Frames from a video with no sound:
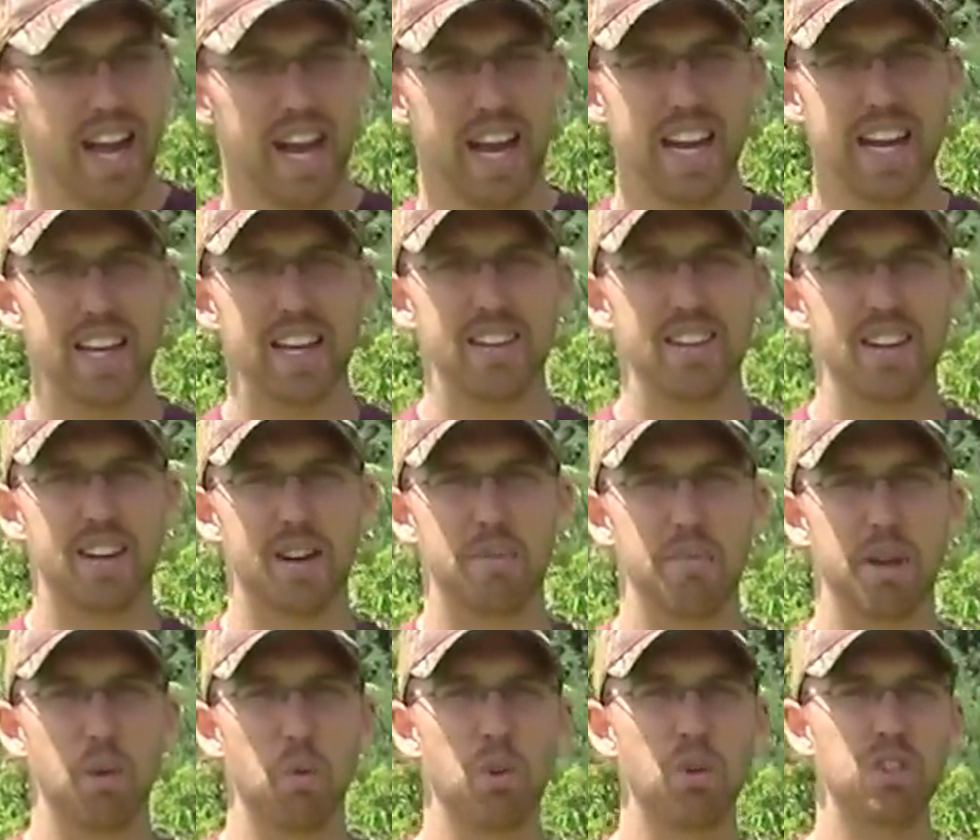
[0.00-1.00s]
And,
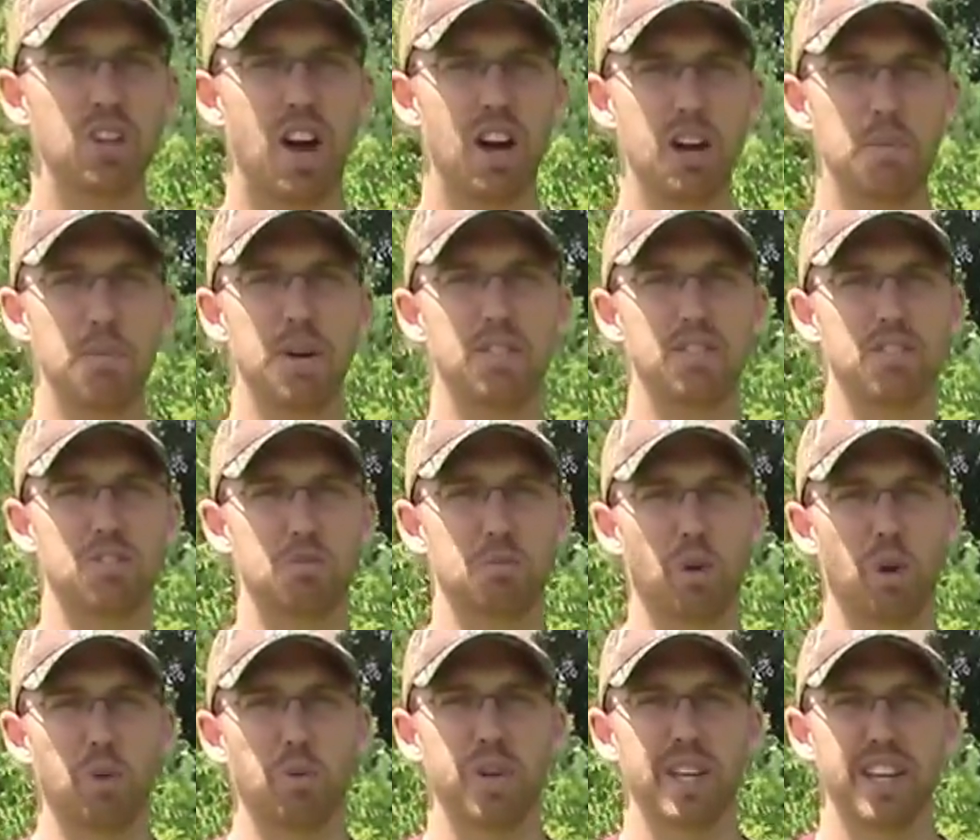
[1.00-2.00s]
um, and we'll talk about this
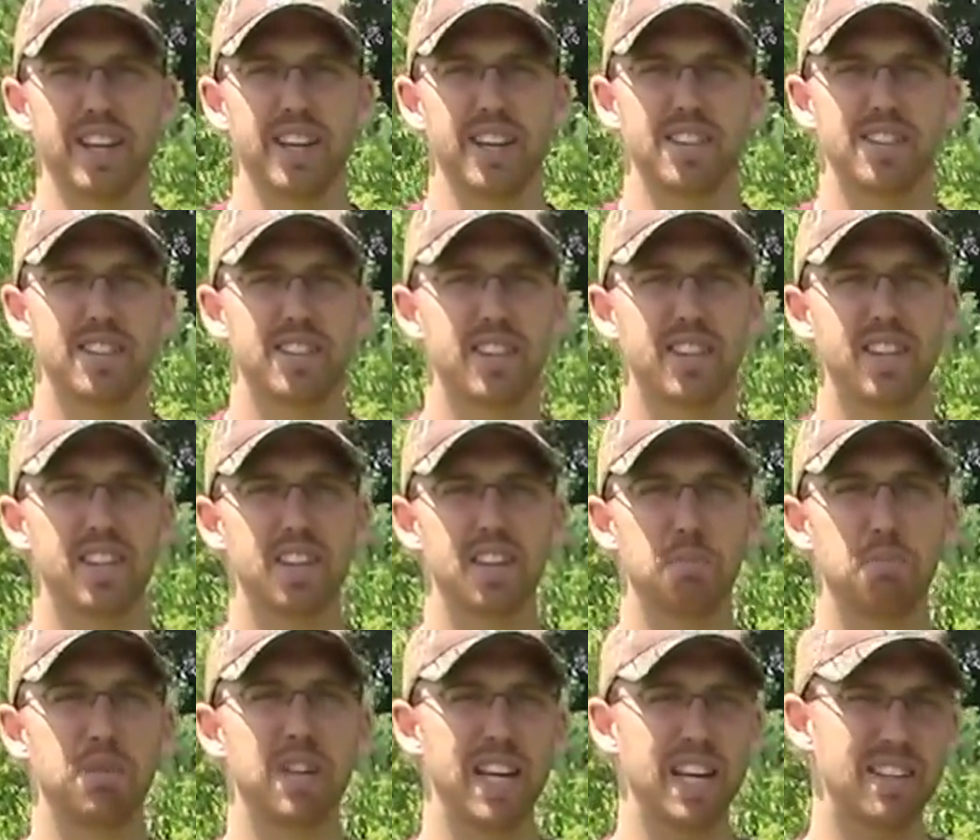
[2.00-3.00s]
more when we get into the,
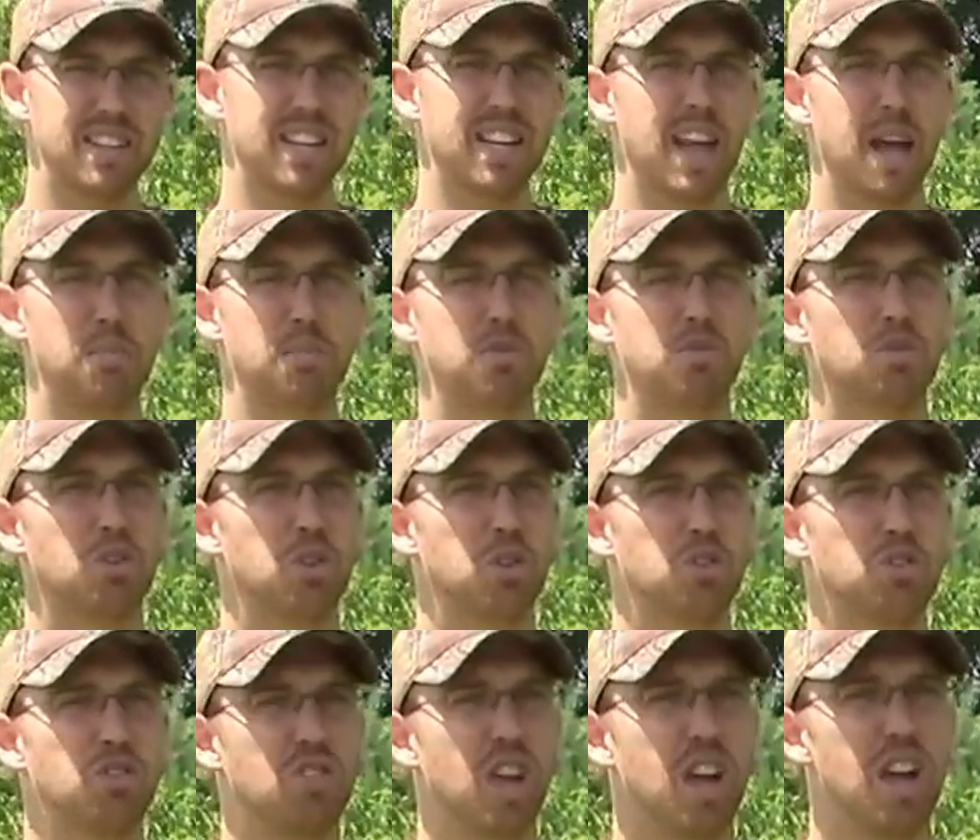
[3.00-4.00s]
the planting
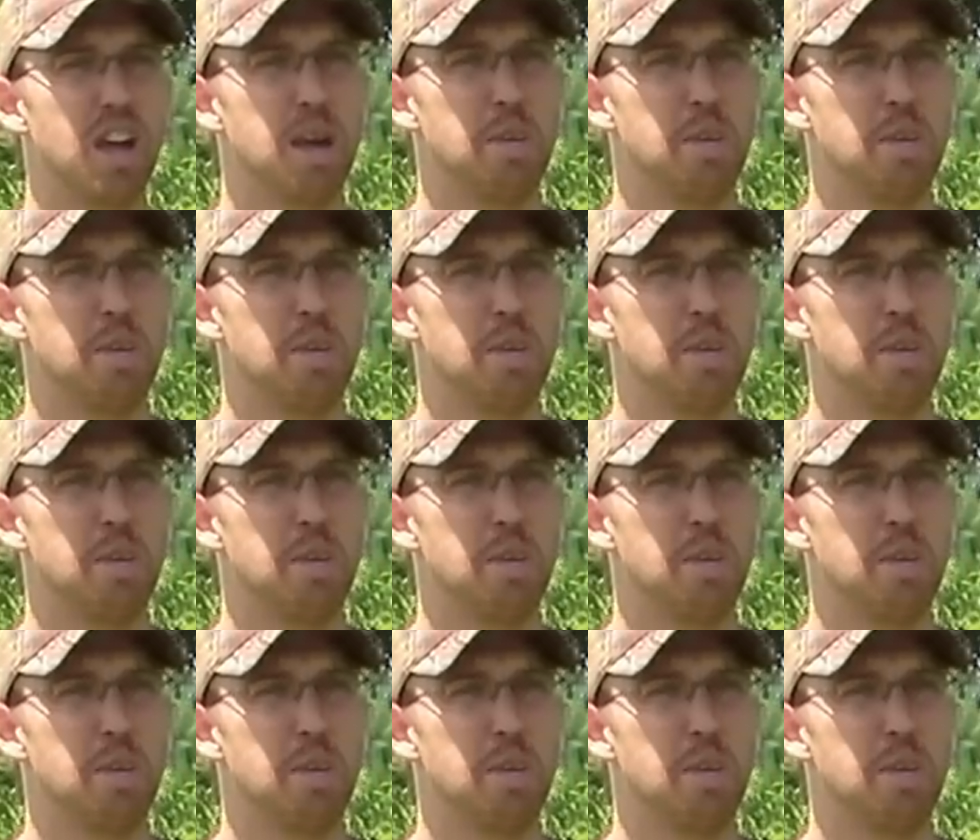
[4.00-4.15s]
episodes.